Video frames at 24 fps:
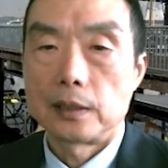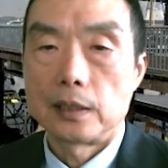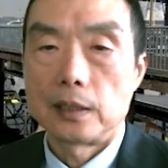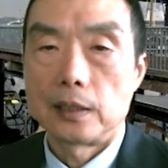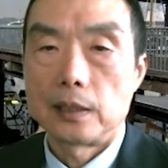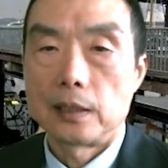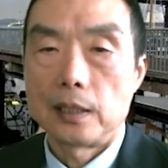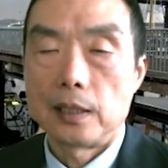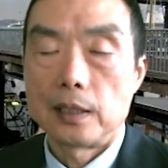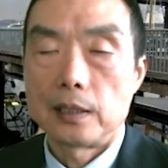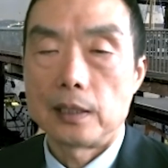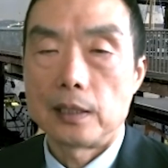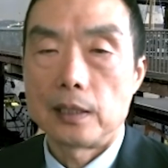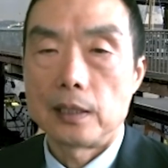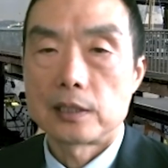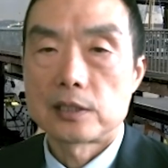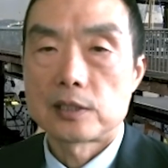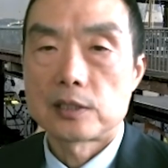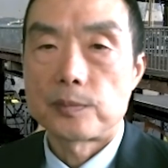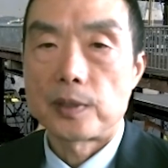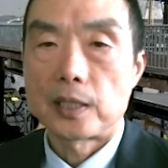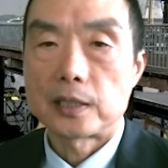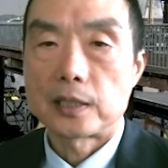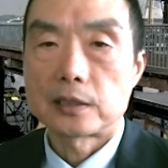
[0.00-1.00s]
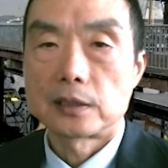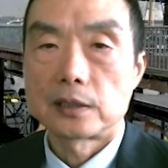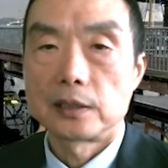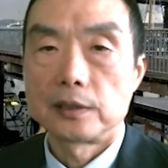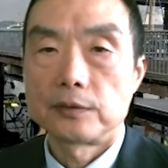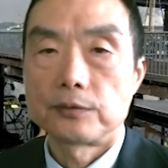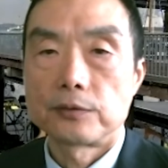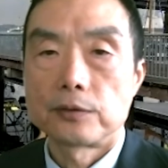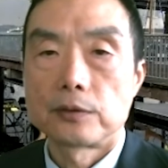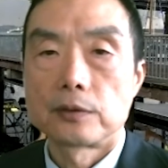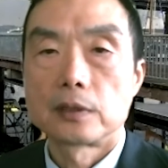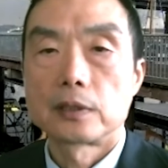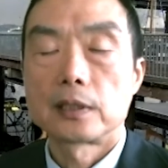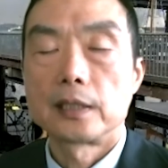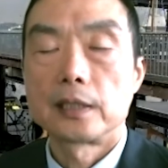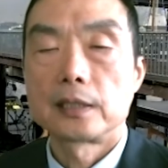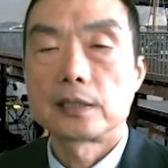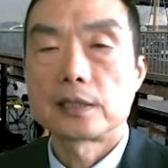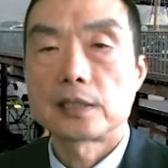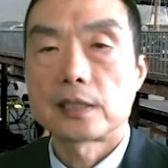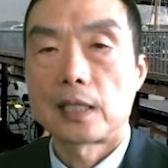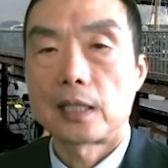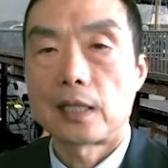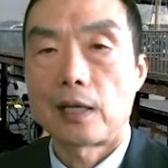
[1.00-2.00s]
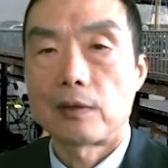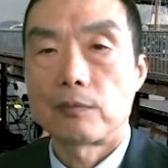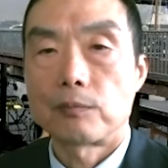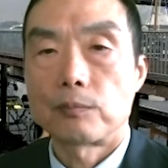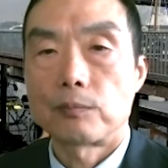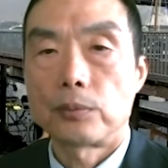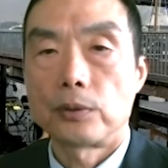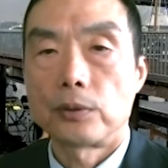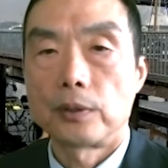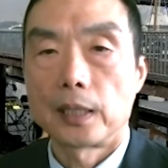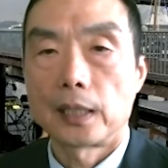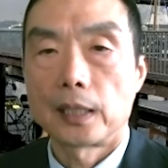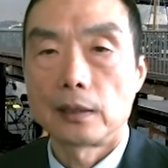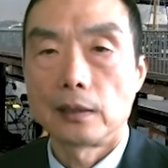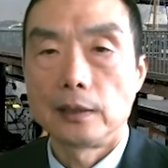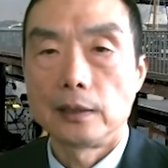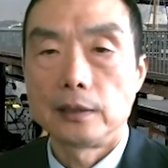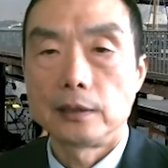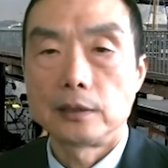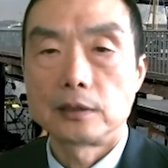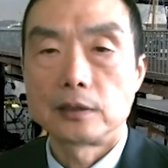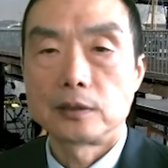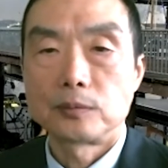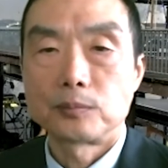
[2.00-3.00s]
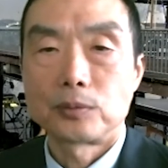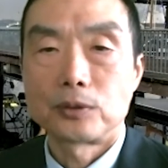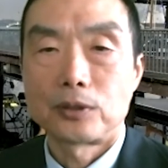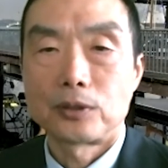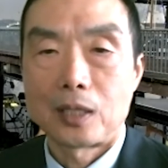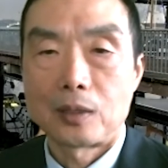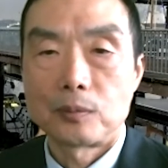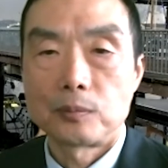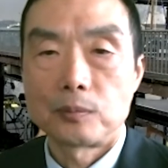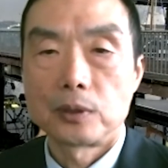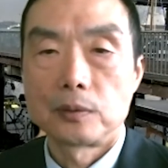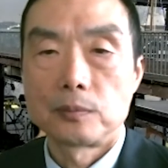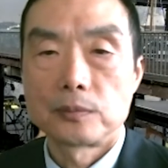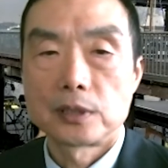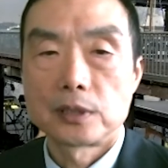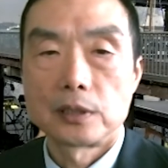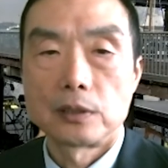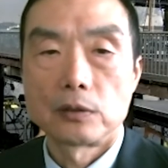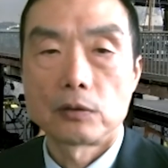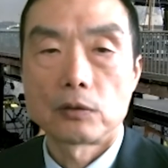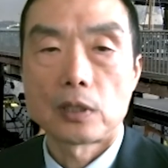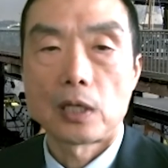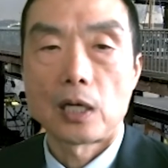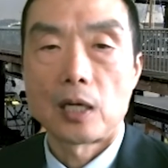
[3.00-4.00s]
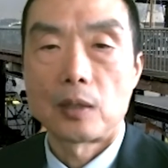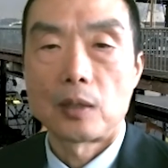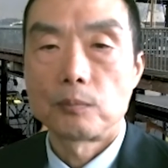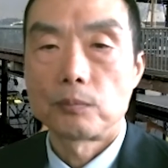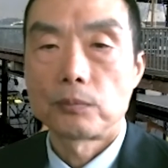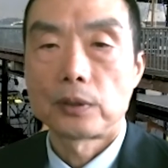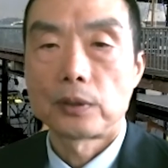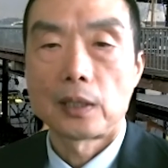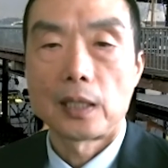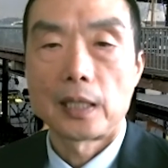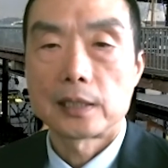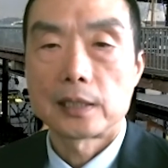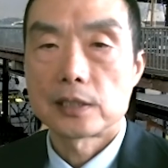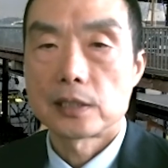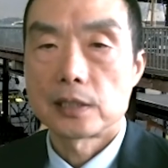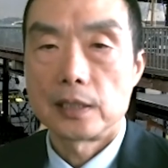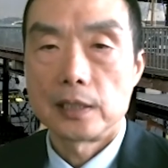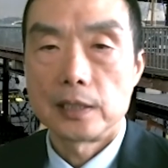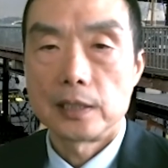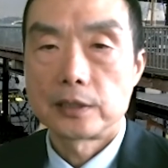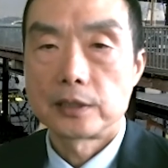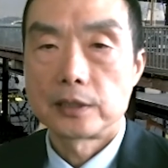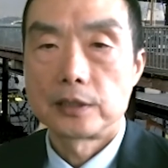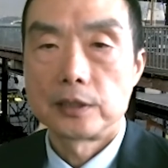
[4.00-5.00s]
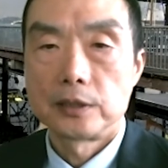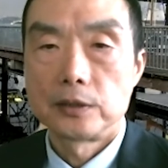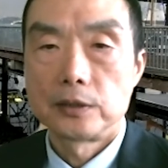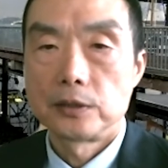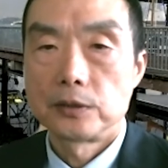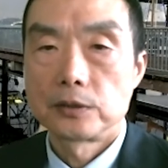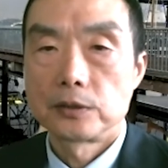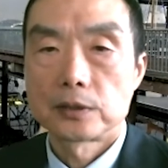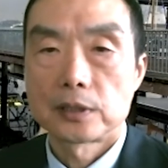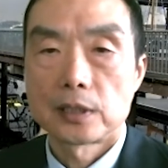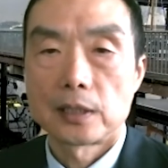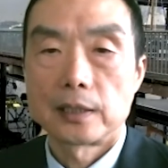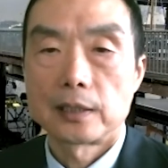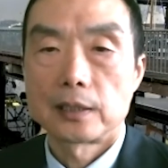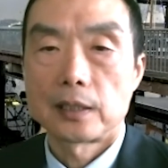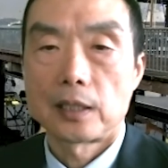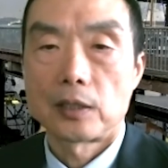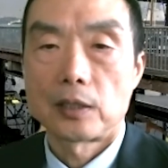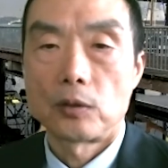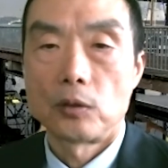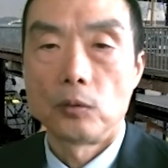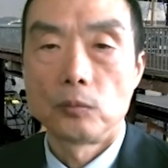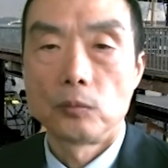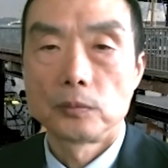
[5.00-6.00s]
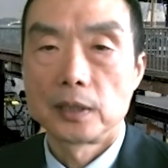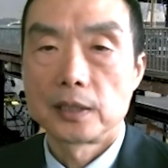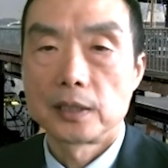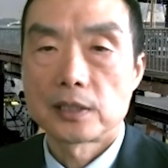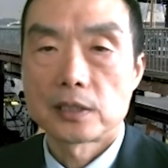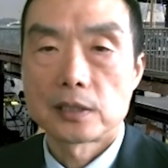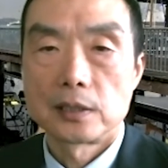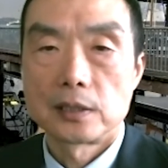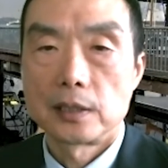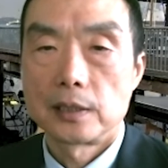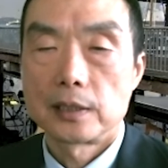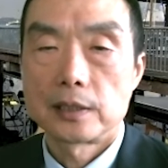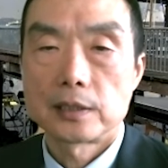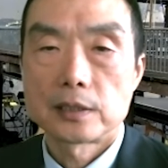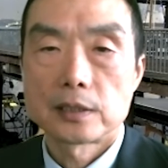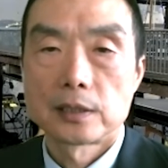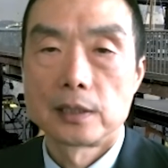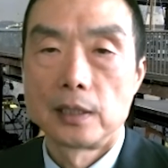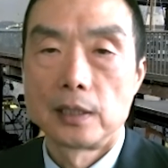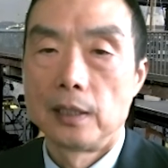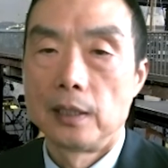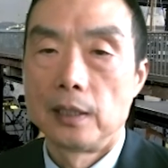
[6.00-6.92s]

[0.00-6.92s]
And, and especially for things that have pricklier problems, you know, complex issues like homelessness,